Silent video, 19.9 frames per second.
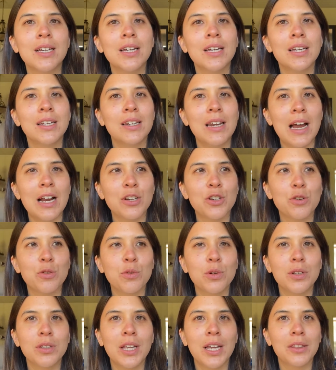
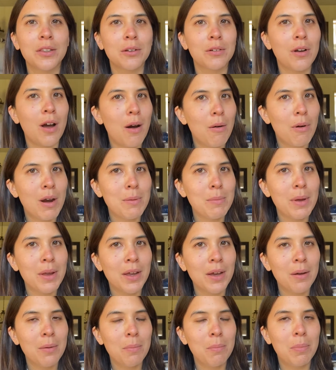natural and like they're not wearing
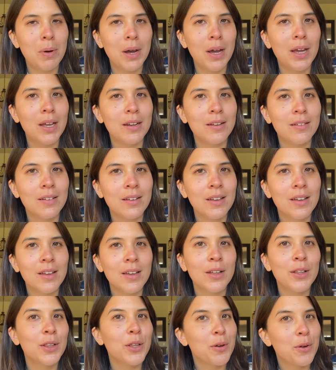makeup, but
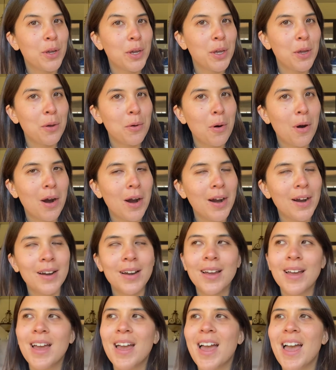low-key you are.
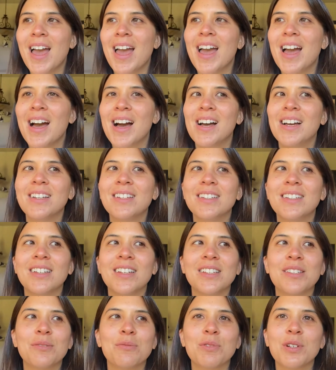And
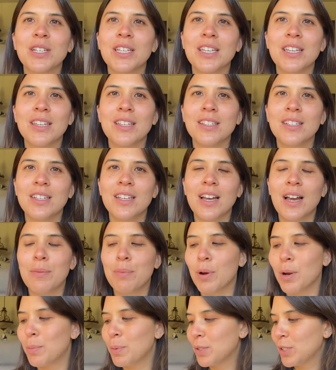it's really easy. I
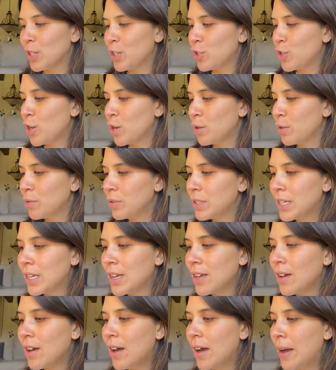purposely chose
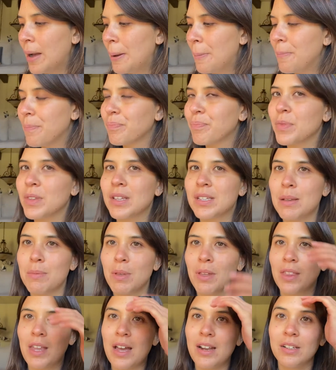
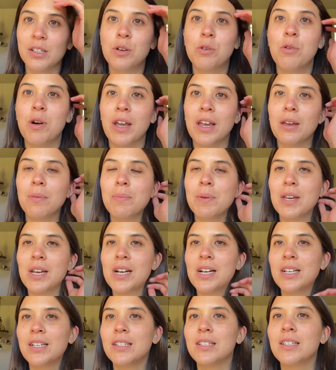something that is quick
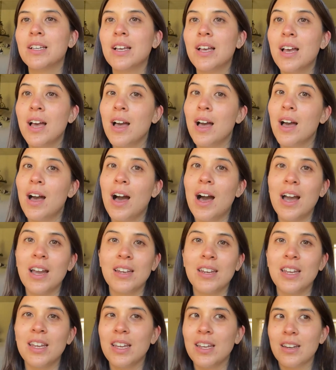because I
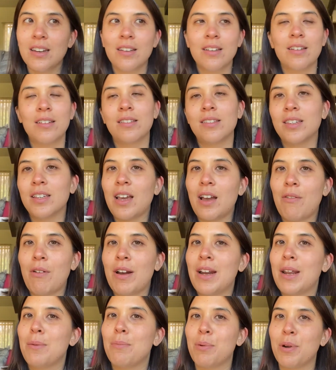need to get
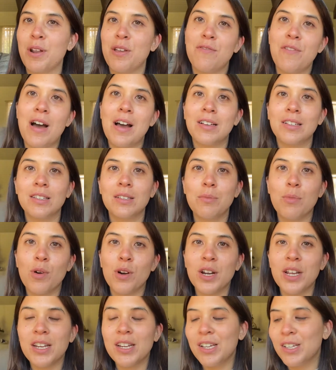ready pretty fast in the
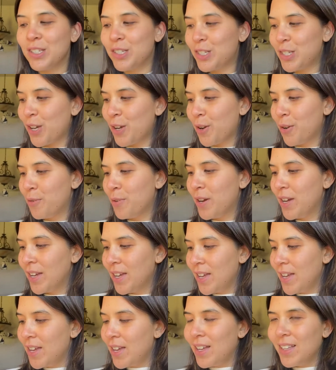morning. So
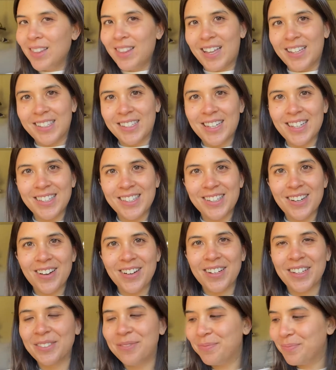let's get
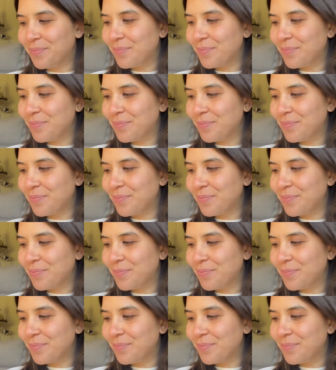started.